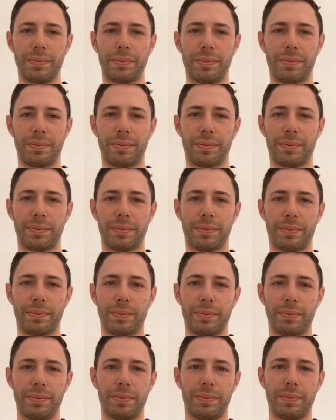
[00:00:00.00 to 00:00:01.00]

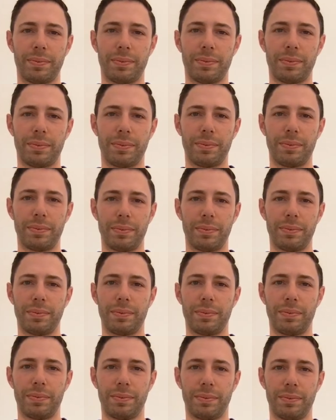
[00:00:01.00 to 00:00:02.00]

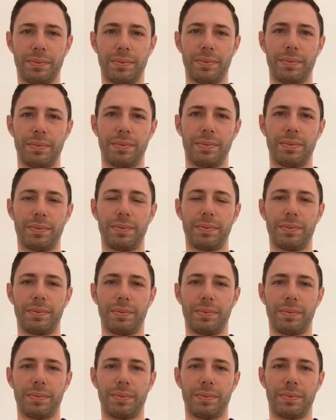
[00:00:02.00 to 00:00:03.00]

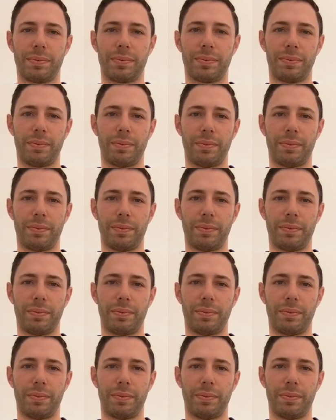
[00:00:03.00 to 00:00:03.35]
The person shown says nothing.